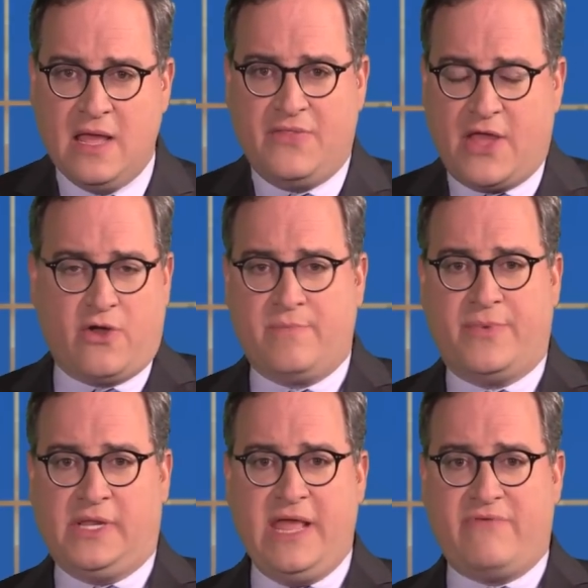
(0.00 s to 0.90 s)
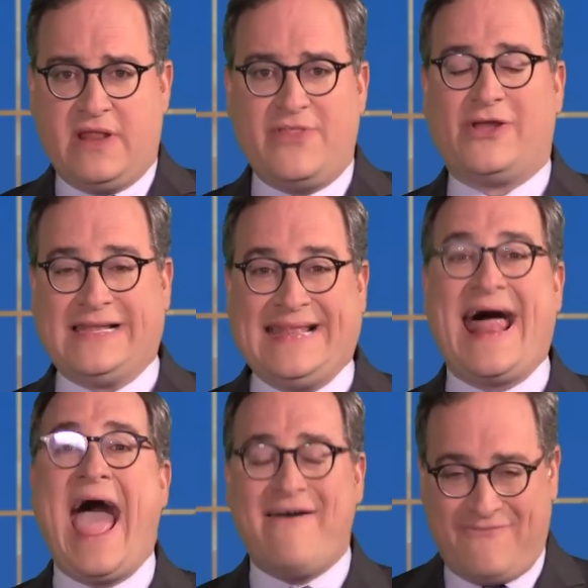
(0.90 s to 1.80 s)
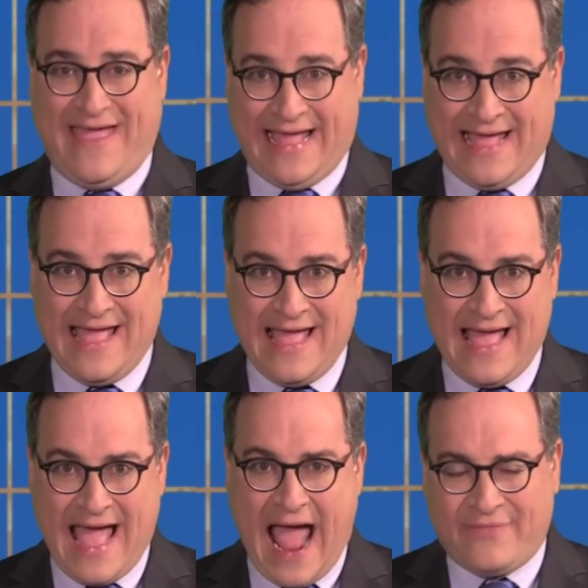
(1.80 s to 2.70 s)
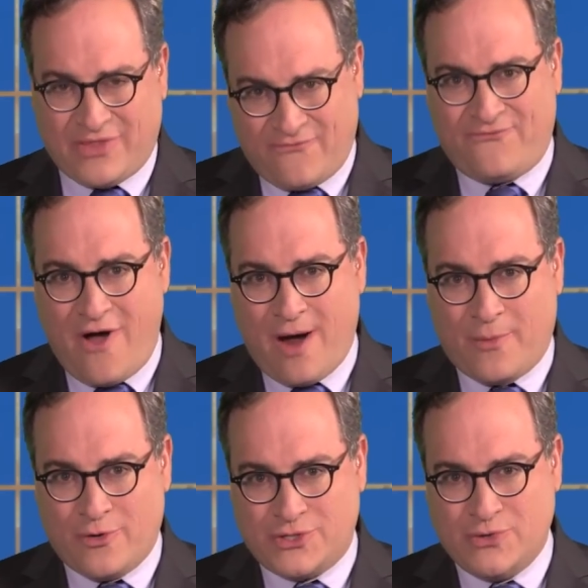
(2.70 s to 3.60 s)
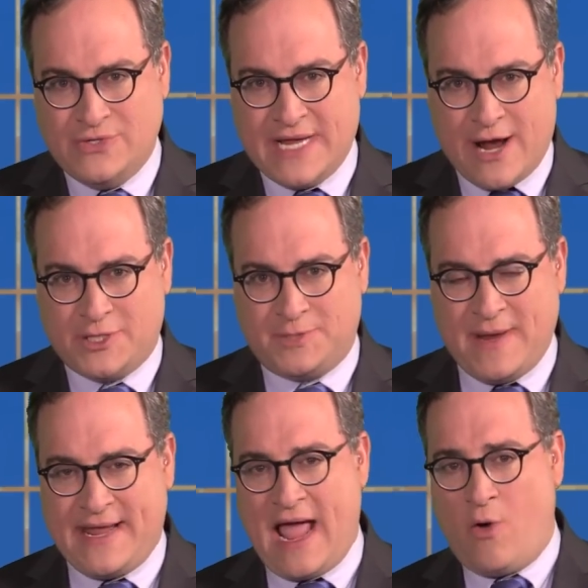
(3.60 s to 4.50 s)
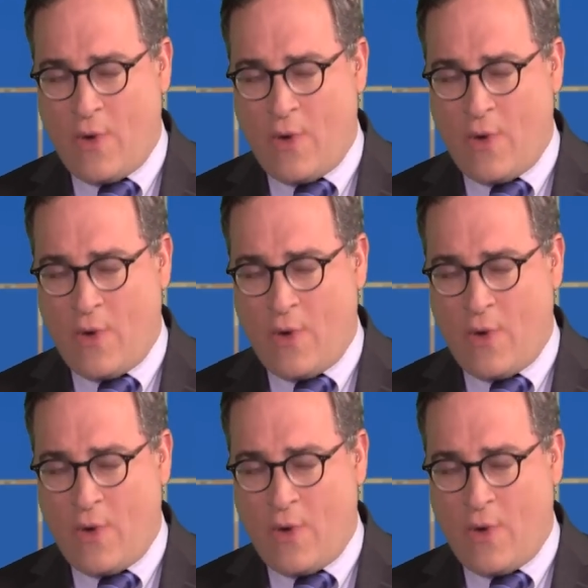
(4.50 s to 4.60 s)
they couldn't believe it, and they're laughing at the farmers who dared speak out.